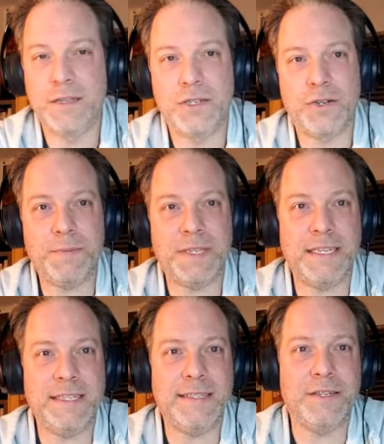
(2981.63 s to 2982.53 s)
Tripp's a
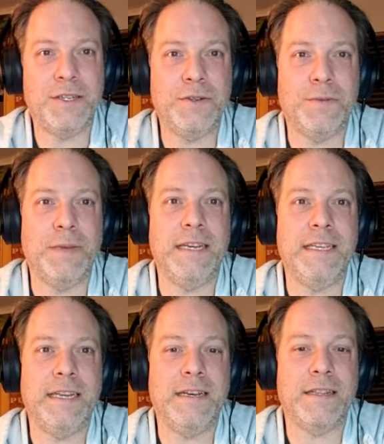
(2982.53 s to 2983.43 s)
decent dude, man. He
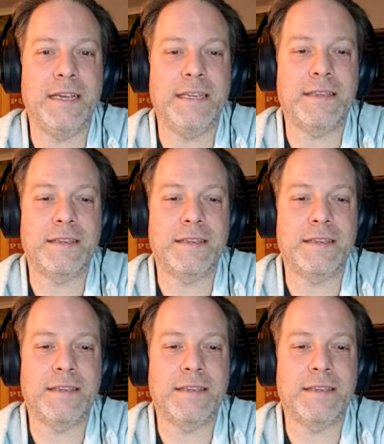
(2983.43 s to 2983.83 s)
didn't like